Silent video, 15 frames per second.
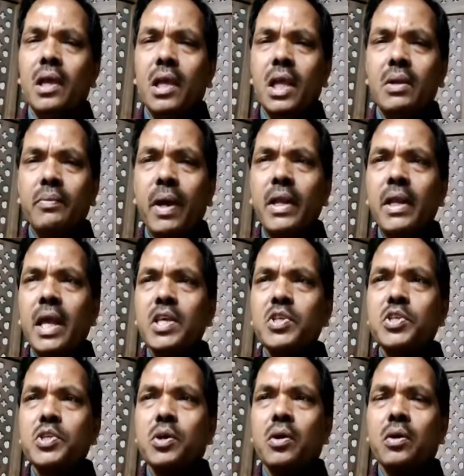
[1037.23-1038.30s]
In my
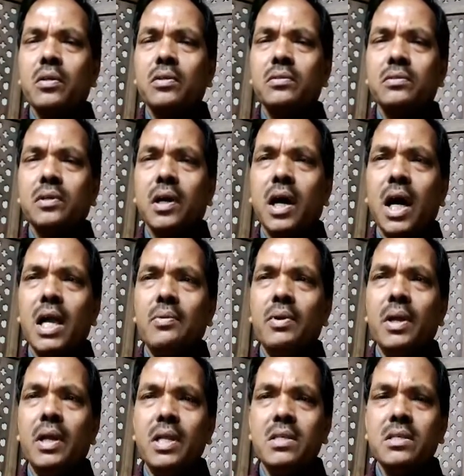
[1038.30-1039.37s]
next talk, I
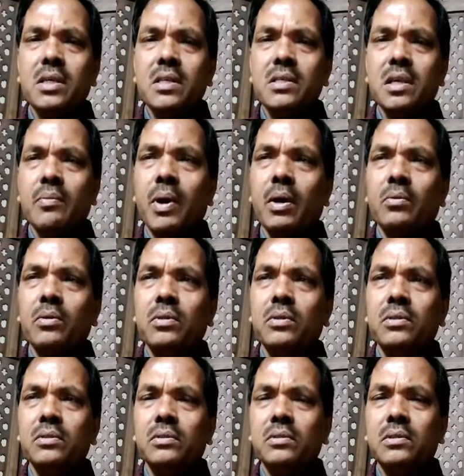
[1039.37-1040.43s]
will discuss about
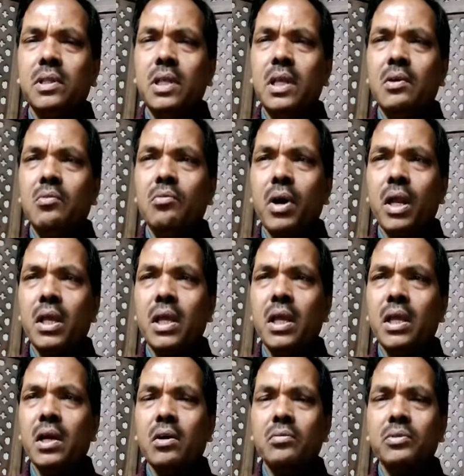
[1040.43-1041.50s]
the
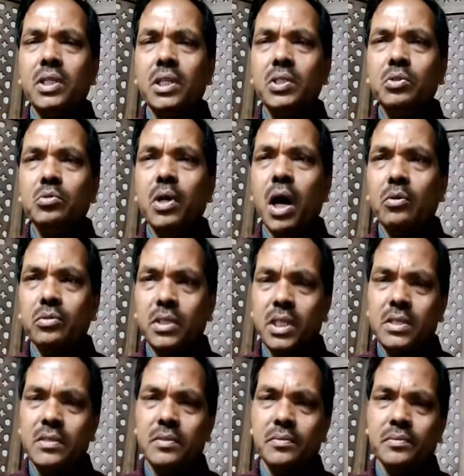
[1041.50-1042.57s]
working of the two
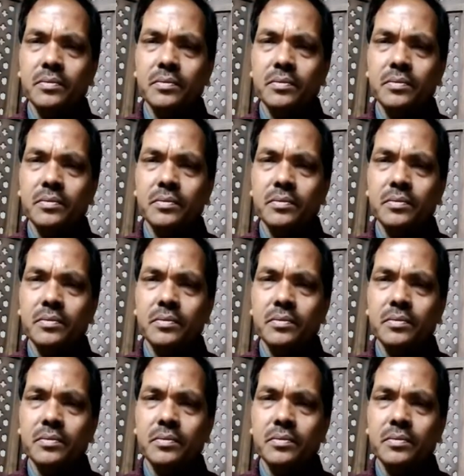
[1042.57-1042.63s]
houses.